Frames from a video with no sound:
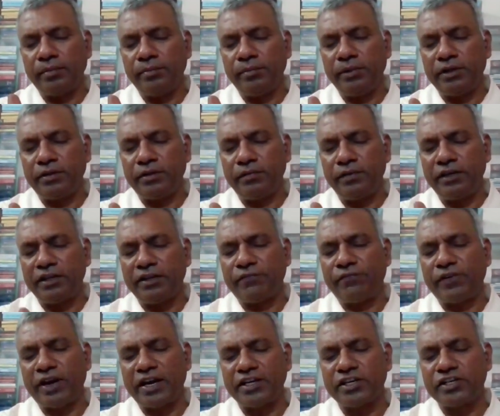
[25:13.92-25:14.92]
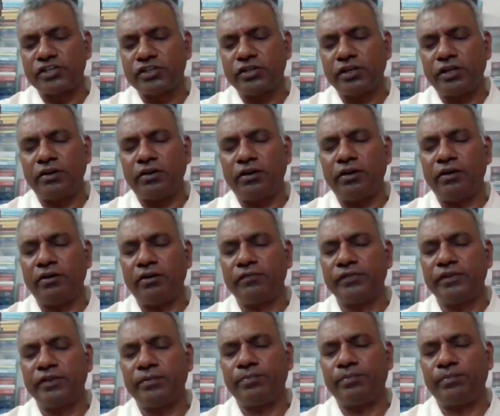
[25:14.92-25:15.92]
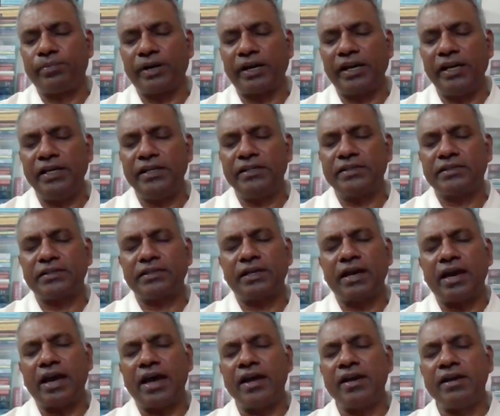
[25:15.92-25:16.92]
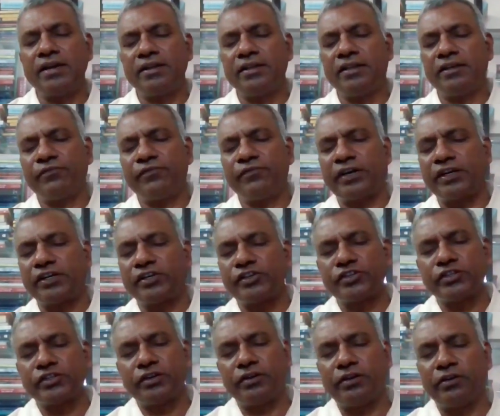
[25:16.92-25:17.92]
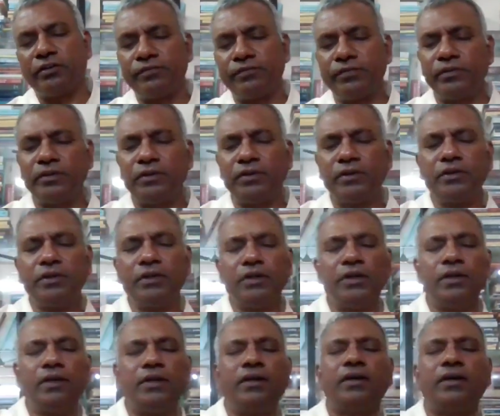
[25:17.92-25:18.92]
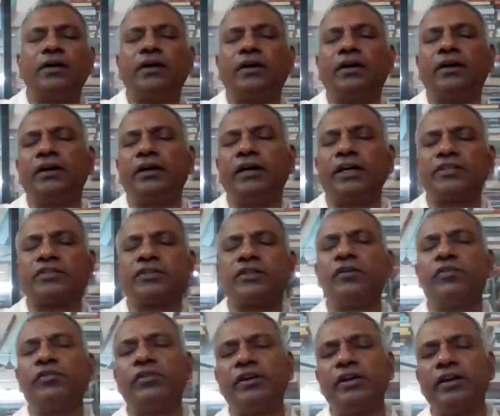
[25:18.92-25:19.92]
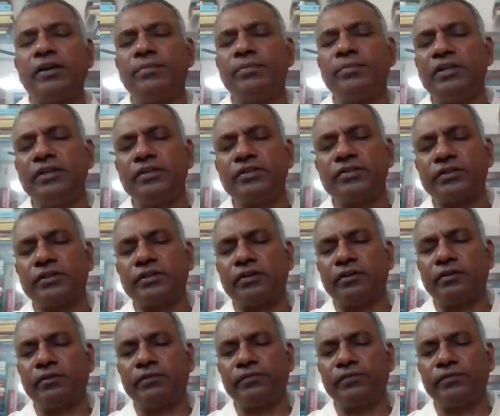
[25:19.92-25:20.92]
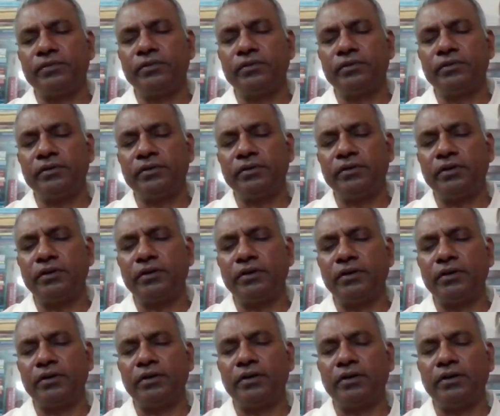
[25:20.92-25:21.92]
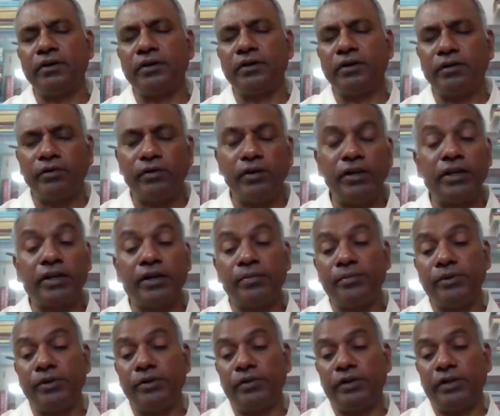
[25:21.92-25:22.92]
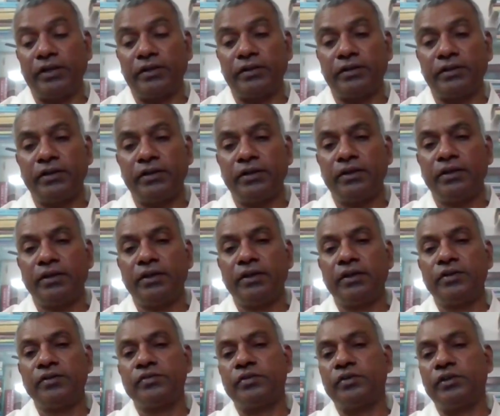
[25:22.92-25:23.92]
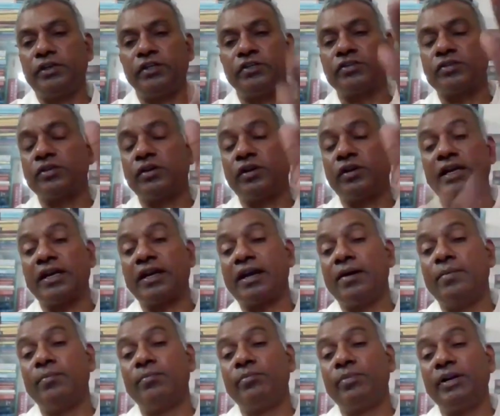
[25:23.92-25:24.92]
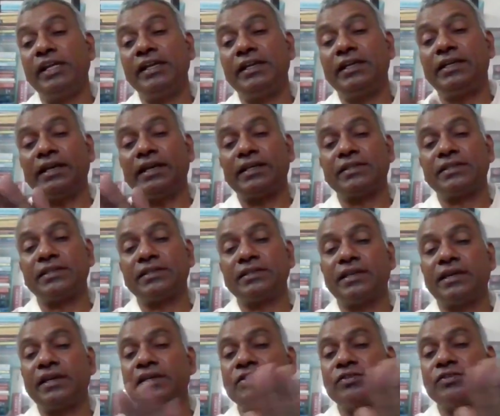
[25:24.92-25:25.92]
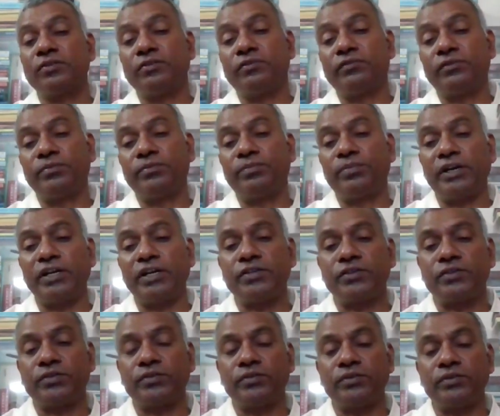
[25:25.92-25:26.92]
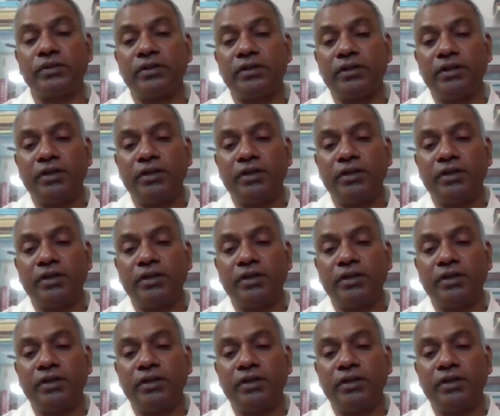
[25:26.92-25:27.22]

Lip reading: between the function of the priest and the function of extraordinary minister of Holy Communion. So it is not a complete exercise of priesthood,